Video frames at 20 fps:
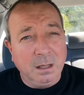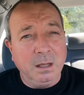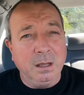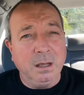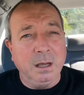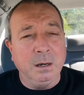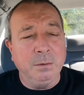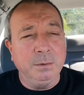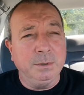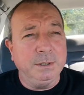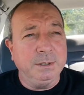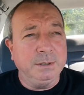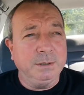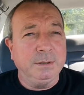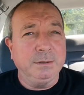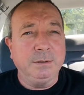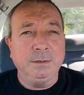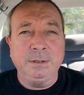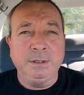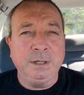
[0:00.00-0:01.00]
I would
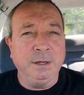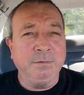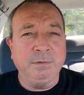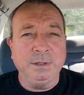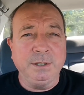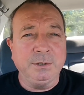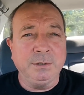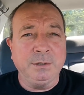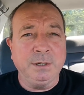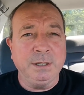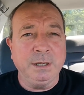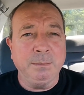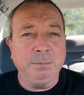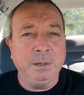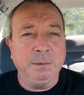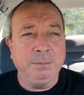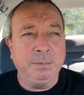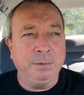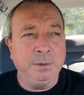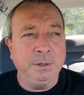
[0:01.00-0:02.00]
definitely try that
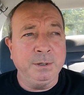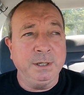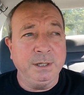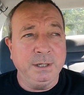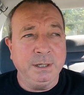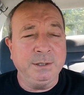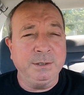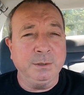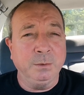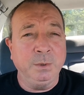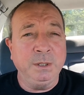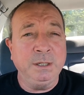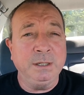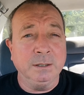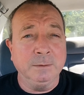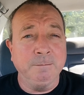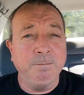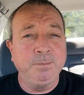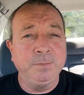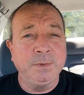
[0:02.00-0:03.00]
pepperoni. It's a winner.